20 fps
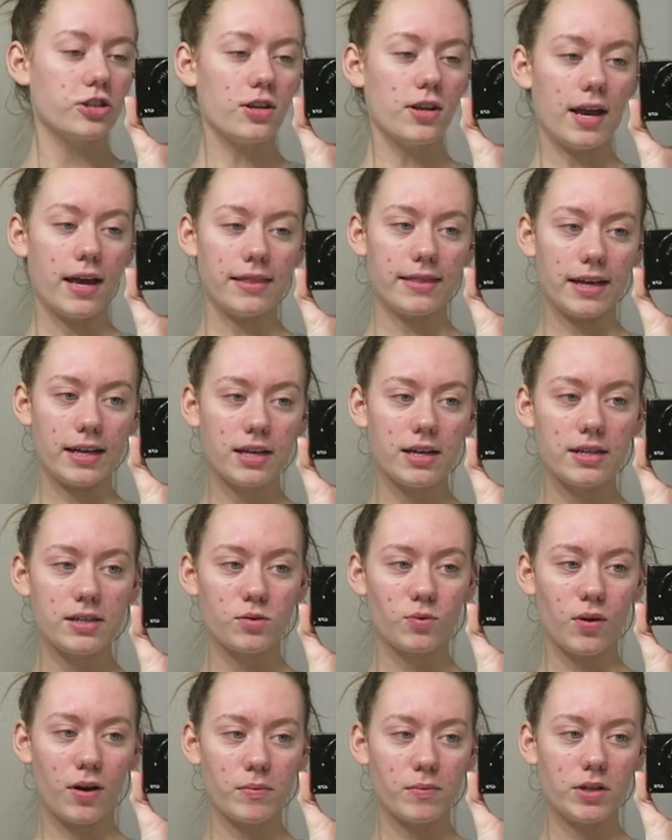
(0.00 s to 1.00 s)
So yeah, that
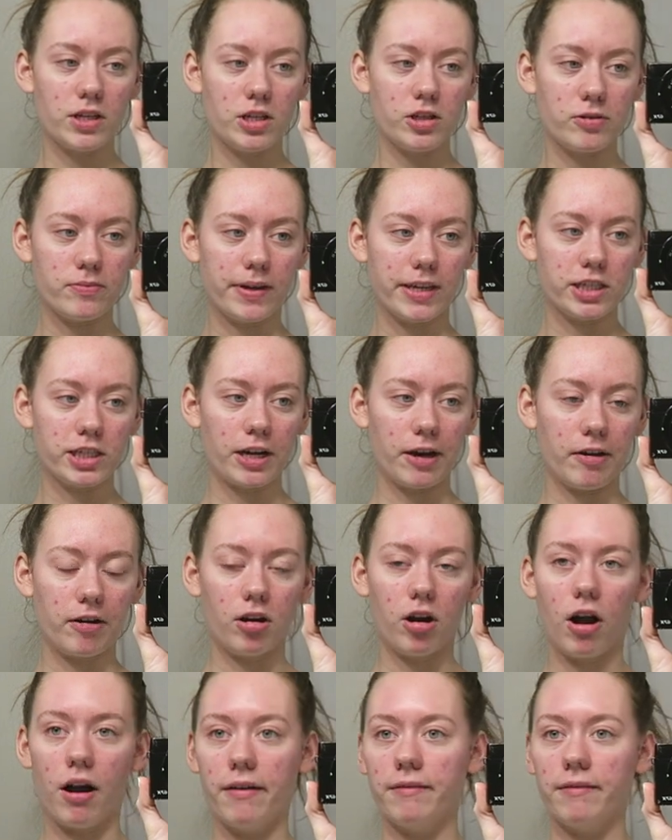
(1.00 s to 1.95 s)
is what I'm gonna do my shower.